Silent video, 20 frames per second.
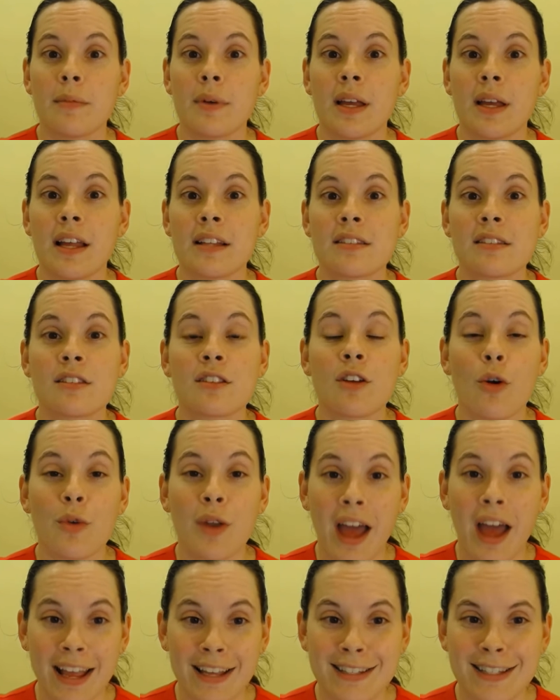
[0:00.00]
it's so
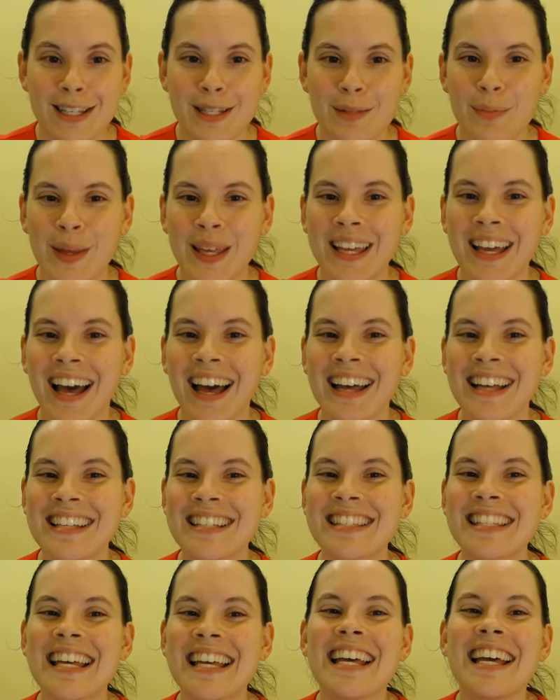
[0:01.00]
nice is
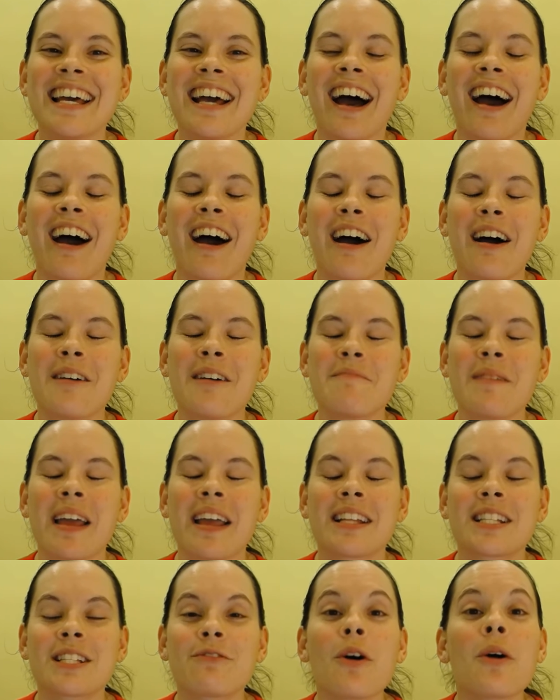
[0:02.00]
because
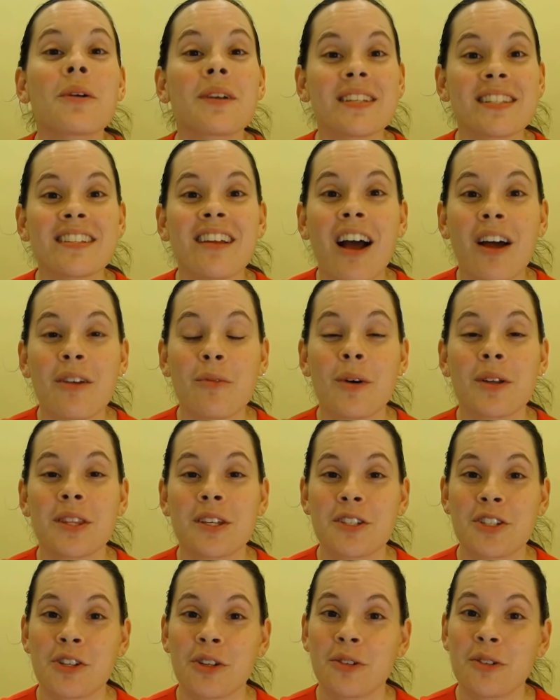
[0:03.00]
it's focused on what the
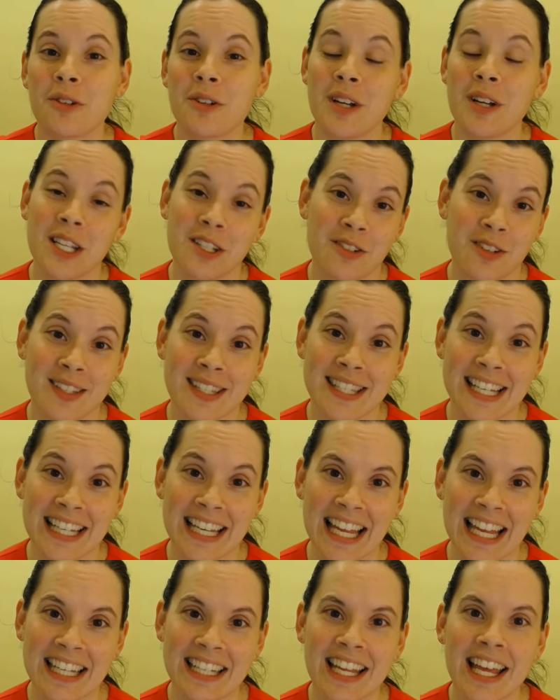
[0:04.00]
children are interested
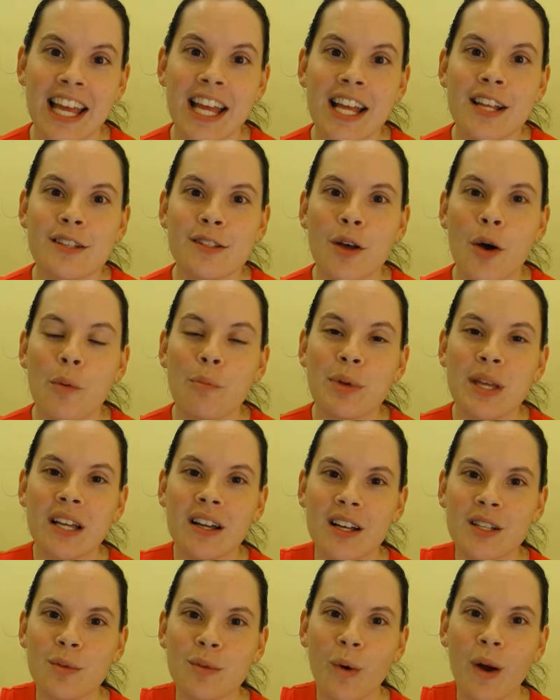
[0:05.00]
in. So
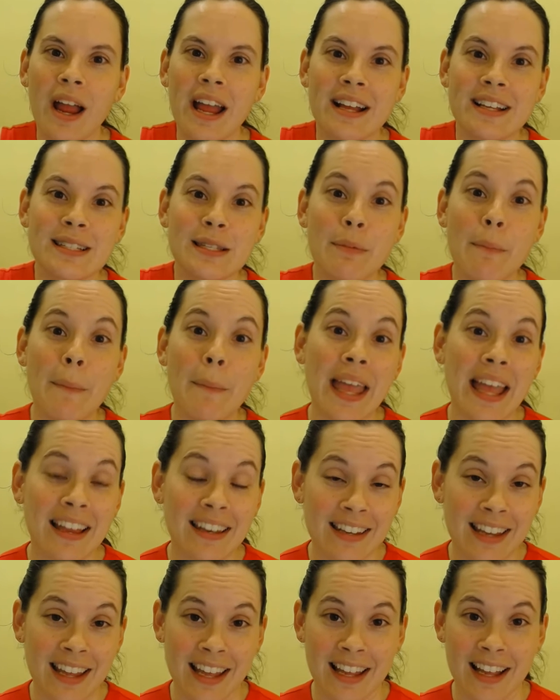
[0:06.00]
because we're
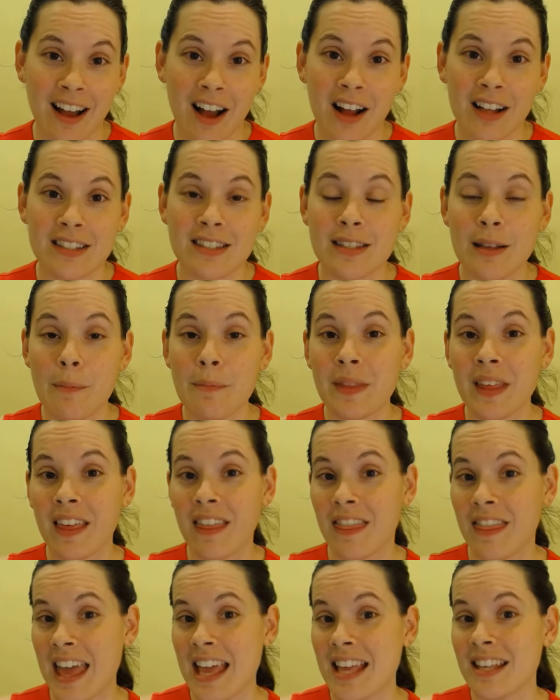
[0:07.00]
expanding on
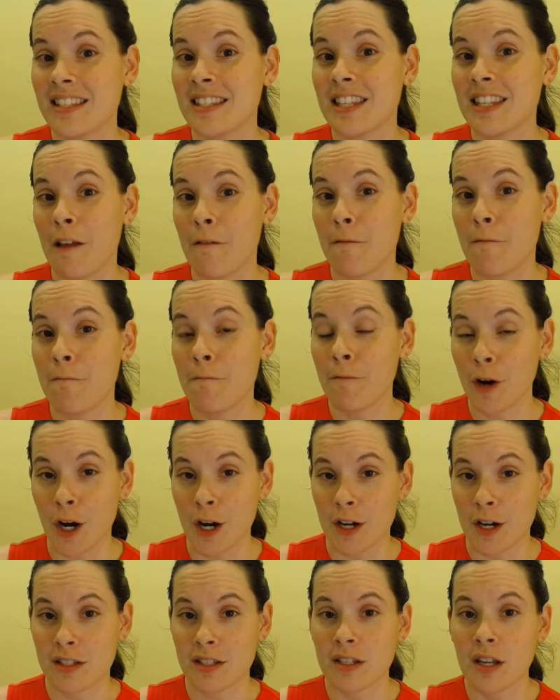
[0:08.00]
something they say
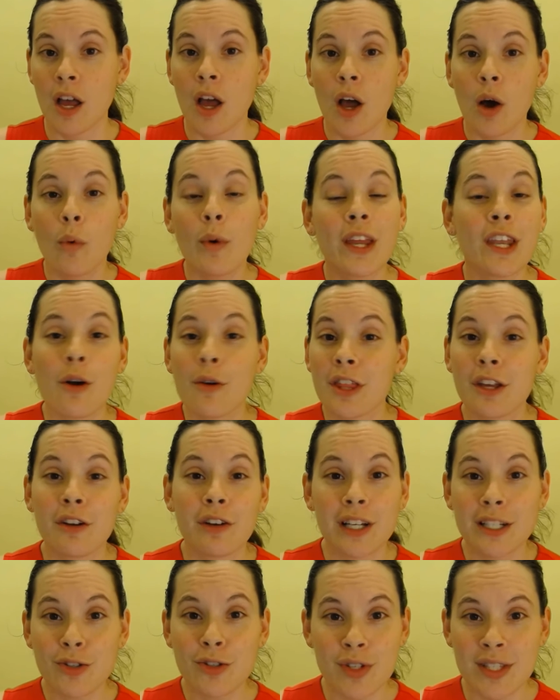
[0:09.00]
first, we know they're
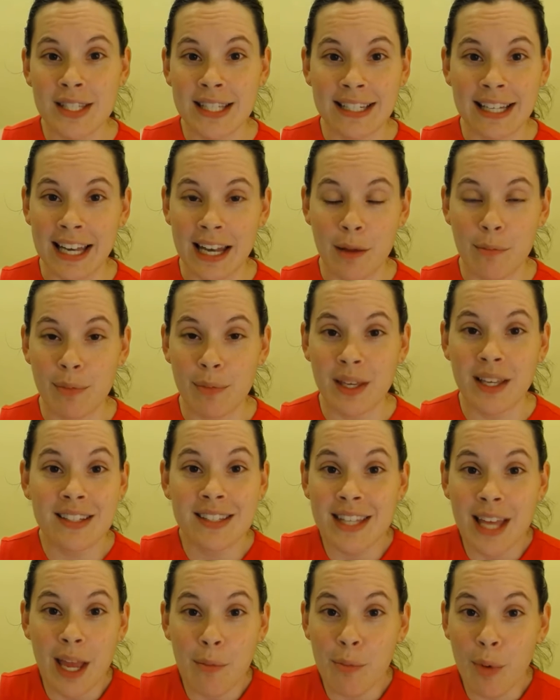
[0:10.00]
interested in it because
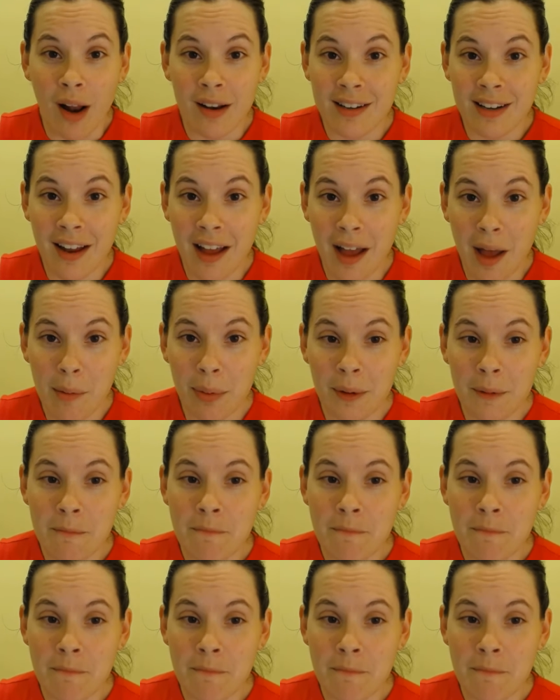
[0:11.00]
they brought it up.